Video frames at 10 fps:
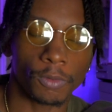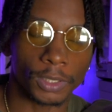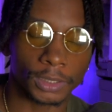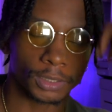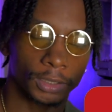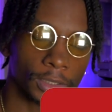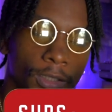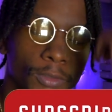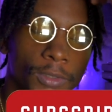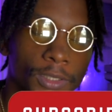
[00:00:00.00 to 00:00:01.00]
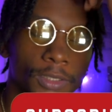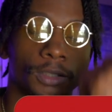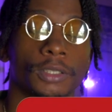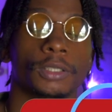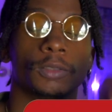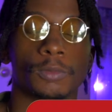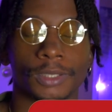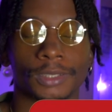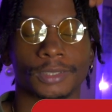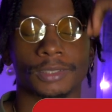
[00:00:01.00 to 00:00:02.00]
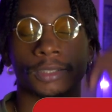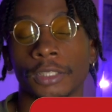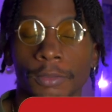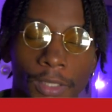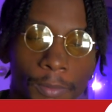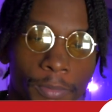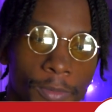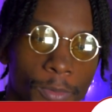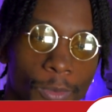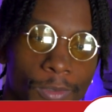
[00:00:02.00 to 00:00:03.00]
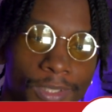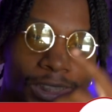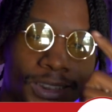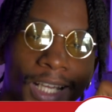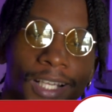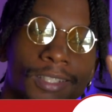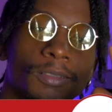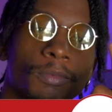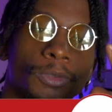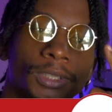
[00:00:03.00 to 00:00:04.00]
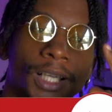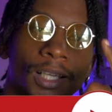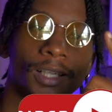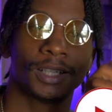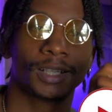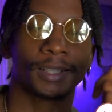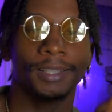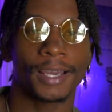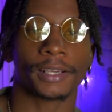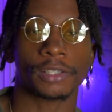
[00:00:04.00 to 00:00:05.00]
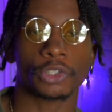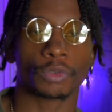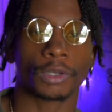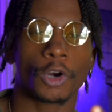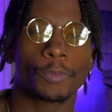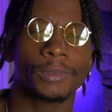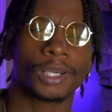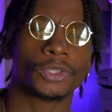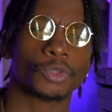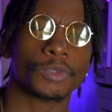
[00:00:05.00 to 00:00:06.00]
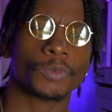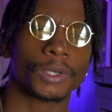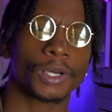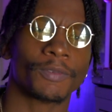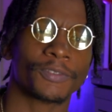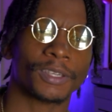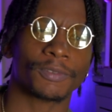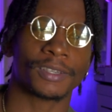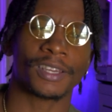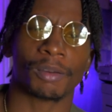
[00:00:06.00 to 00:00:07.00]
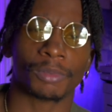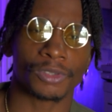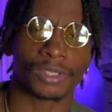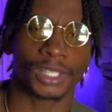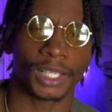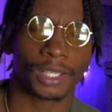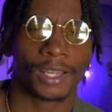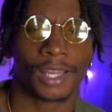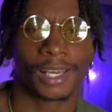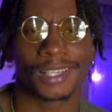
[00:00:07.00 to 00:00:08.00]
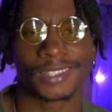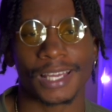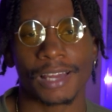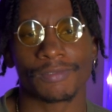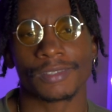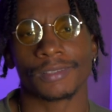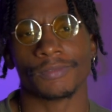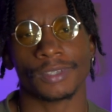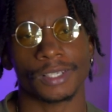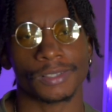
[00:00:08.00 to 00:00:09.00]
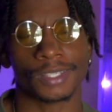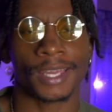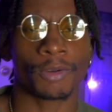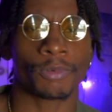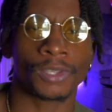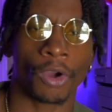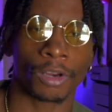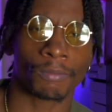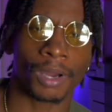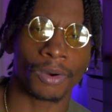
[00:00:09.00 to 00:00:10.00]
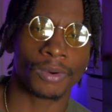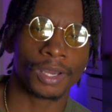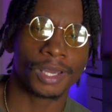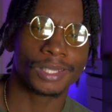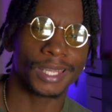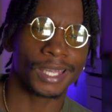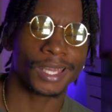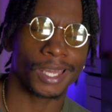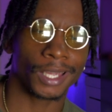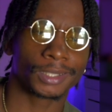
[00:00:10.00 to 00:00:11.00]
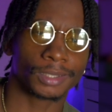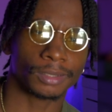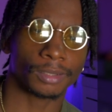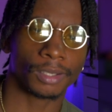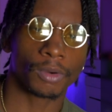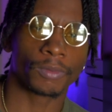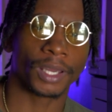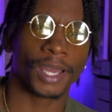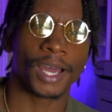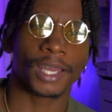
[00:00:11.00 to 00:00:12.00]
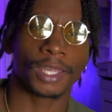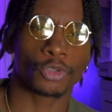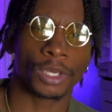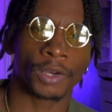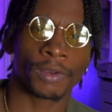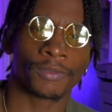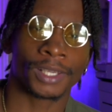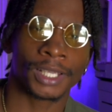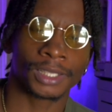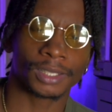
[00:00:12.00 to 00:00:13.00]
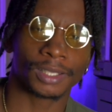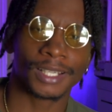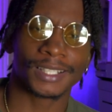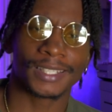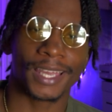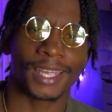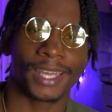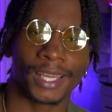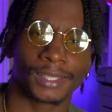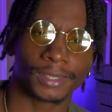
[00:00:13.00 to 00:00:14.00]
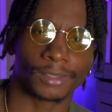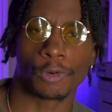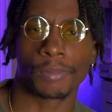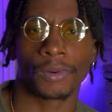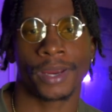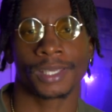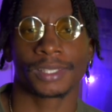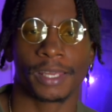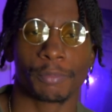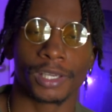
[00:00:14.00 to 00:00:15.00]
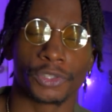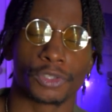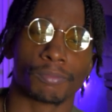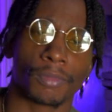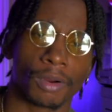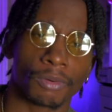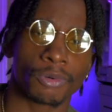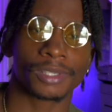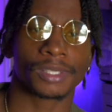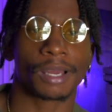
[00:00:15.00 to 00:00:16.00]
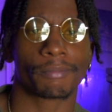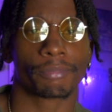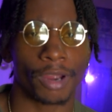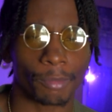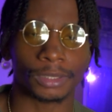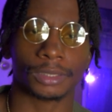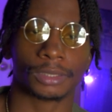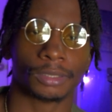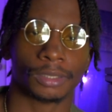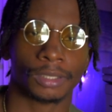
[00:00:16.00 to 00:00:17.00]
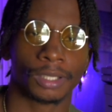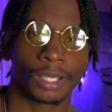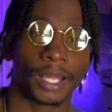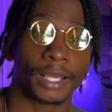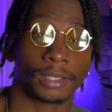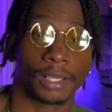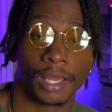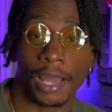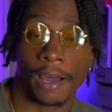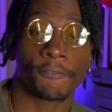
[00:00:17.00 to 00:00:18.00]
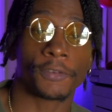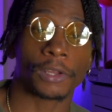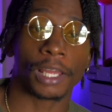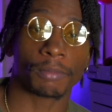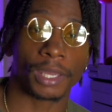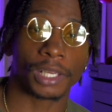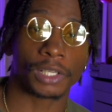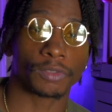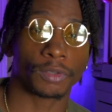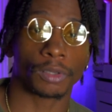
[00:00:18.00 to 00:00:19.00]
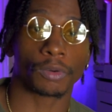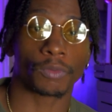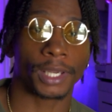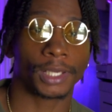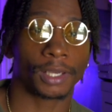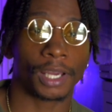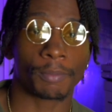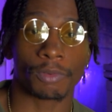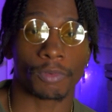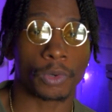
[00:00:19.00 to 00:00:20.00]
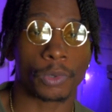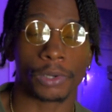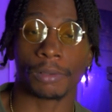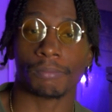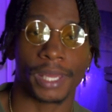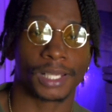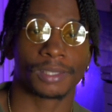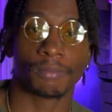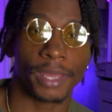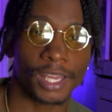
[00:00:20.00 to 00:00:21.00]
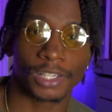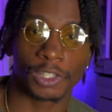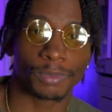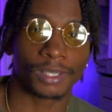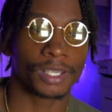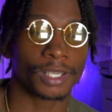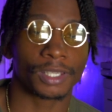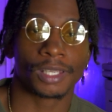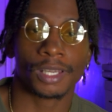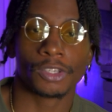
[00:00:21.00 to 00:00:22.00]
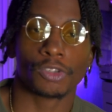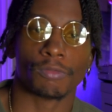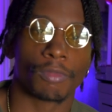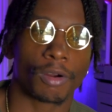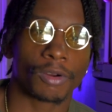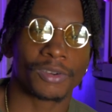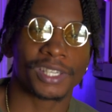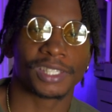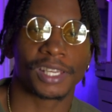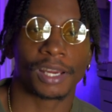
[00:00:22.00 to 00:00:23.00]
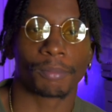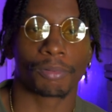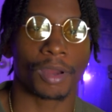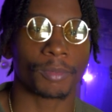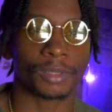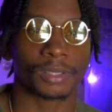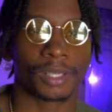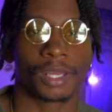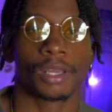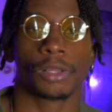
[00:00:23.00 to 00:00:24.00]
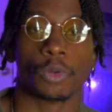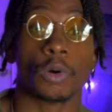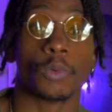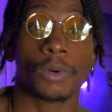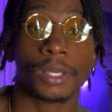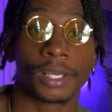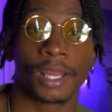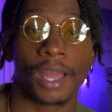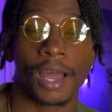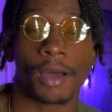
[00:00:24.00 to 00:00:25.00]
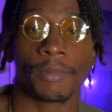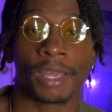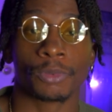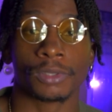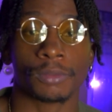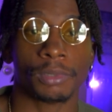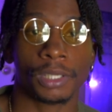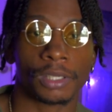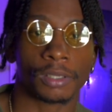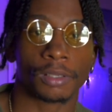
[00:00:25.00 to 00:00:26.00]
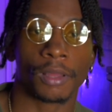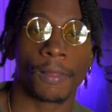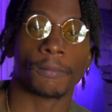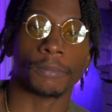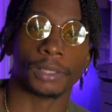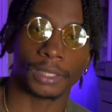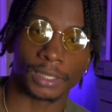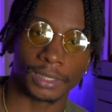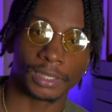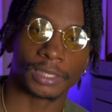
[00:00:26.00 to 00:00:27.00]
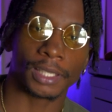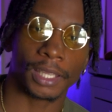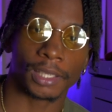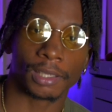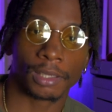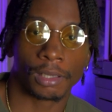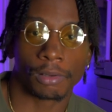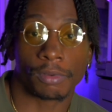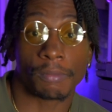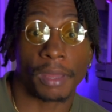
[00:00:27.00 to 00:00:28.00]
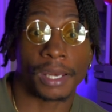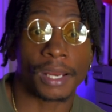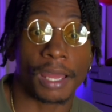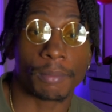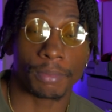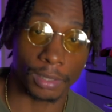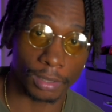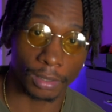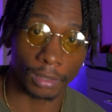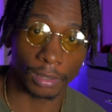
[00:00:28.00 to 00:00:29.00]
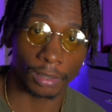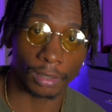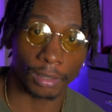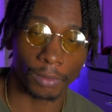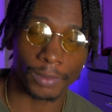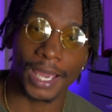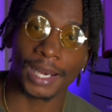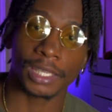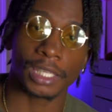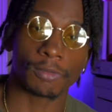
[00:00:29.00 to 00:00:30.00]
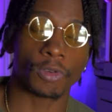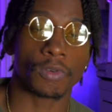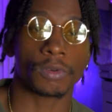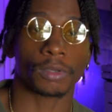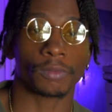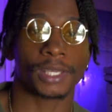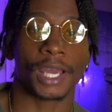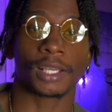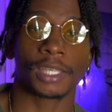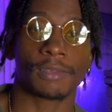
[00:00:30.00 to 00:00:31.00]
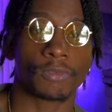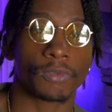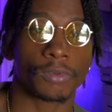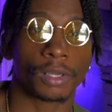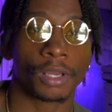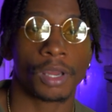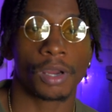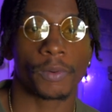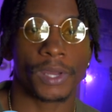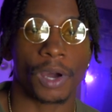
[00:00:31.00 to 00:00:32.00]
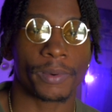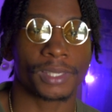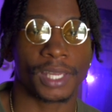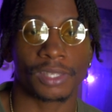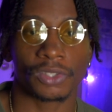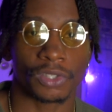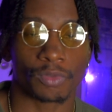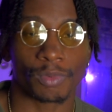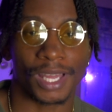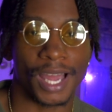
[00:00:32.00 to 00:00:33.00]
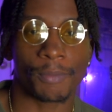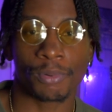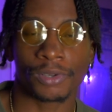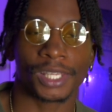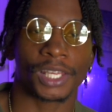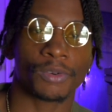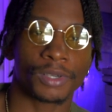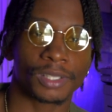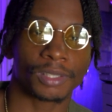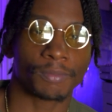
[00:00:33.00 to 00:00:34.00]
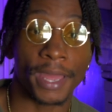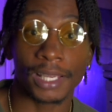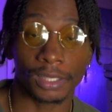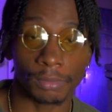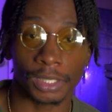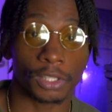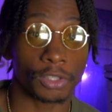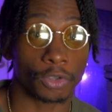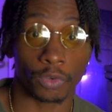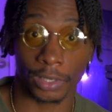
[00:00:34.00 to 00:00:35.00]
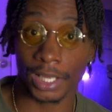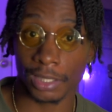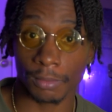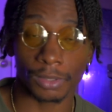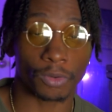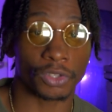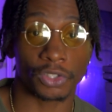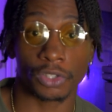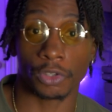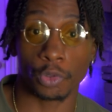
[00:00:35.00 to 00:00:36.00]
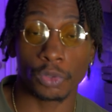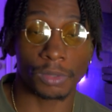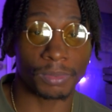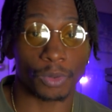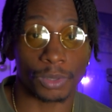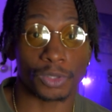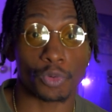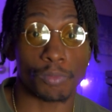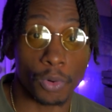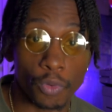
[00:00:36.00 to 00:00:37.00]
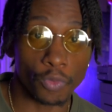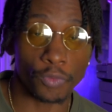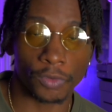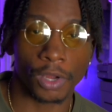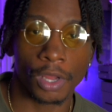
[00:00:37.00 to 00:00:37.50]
What's good, what's good, what's good, my people? Shout out to the Most High, the God of Israel. Hope y'all doing well. I'm feeling phenomenal today. Let's dive into the video. Today we talking about take action. When God gives you that revelation, take action. Don't procrastinate because tomorrow is not promised. Like, I felt like making this video right now. I've been recording them back to back just because tomorrow is not promised. Lord willing, I'm able to be here, but let's just say we may not be. We got to keep going. We got to keep going. We always have to just, when God puts that on us to make something and to create something or just to do something or to move,